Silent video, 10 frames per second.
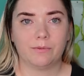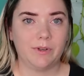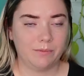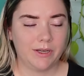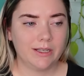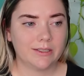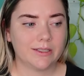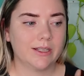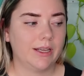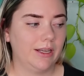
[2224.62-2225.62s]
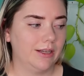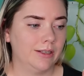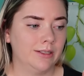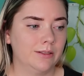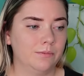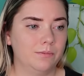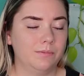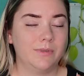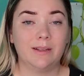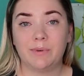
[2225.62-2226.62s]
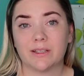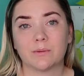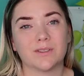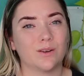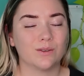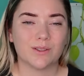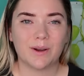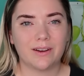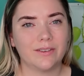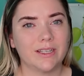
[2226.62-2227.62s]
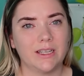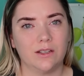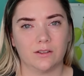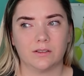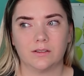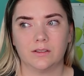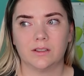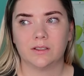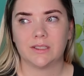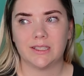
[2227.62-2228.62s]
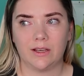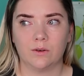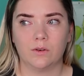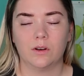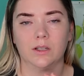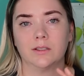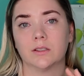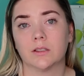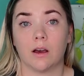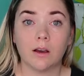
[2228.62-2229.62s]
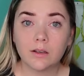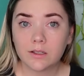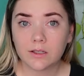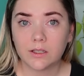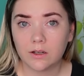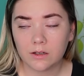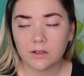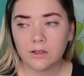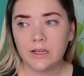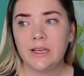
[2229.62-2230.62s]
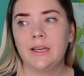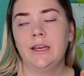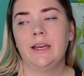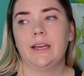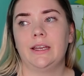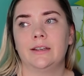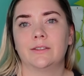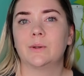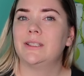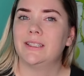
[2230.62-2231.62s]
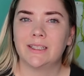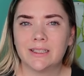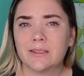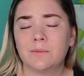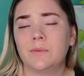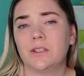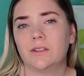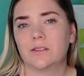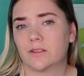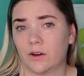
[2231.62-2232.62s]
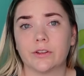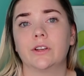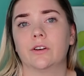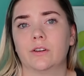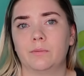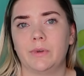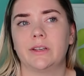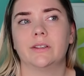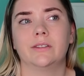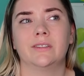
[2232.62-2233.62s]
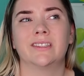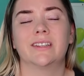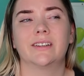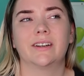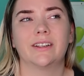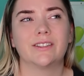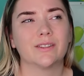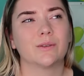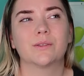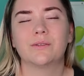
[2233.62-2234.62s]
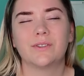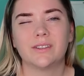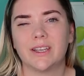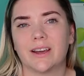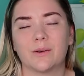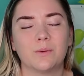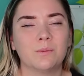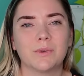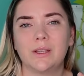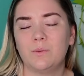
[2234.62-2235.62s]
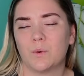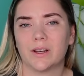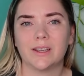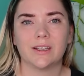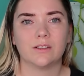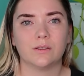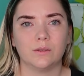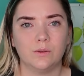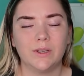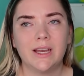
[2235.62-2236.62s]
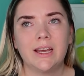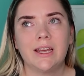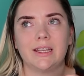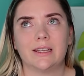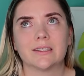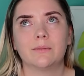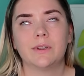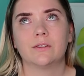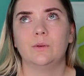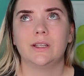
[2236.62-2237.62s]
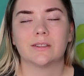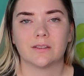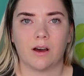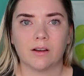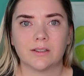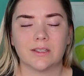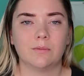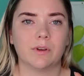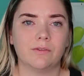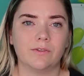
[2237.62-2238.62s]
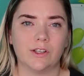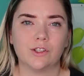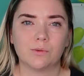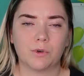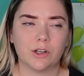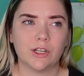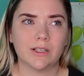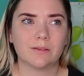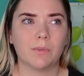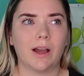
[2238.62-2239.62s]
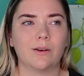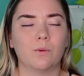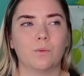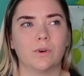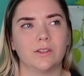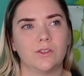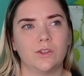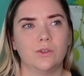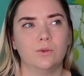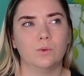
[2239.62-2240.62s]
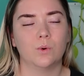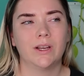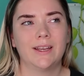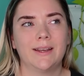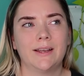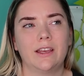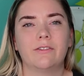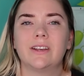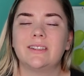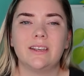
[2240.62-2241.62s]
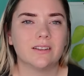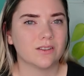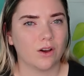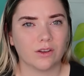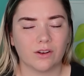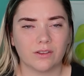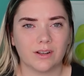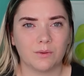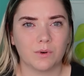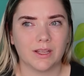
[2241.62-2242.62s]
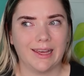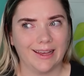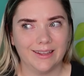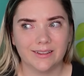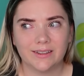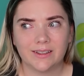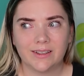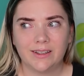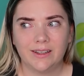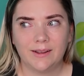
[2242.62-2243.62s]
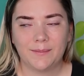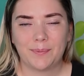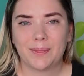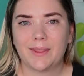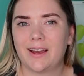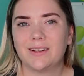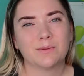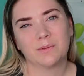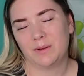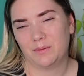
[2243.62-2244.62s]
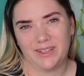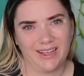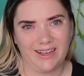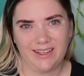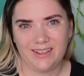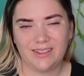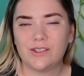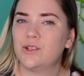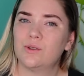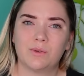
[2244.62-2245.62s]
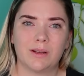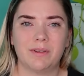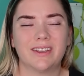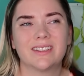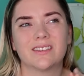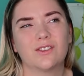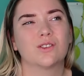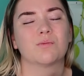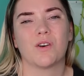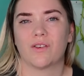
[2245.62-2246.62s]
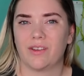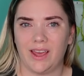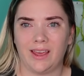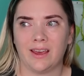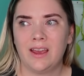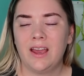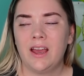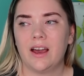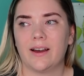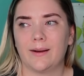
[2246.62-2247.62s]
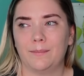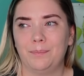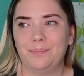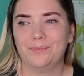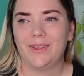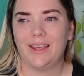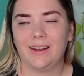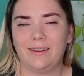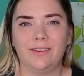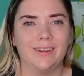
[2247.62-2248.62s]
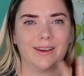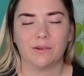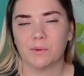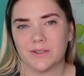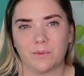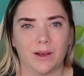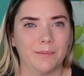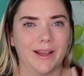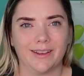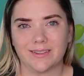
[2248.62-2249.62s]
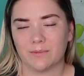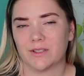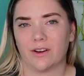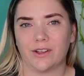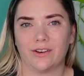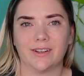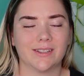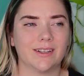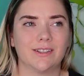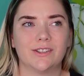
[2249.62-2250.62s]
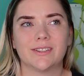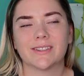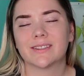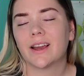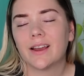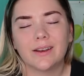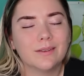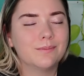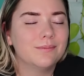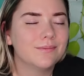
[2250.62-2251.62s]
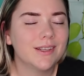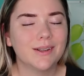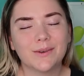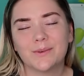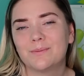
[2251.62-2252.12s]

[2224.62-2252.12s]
from Knit Picks, and Knit Picks was also having a yarn sale on sock yarn. And so I did get some sock yarn because I just also feel like I don't really want to include, yes, I'm including socks in my finished projects, but I don't want to, if I see a sock yarn that I want to get, I just want to be able to get it. Do you know what I mean? Like it's such a small thing. Um, and I feel like every once in a while buying some sock yarn is gonna just kind of, you know,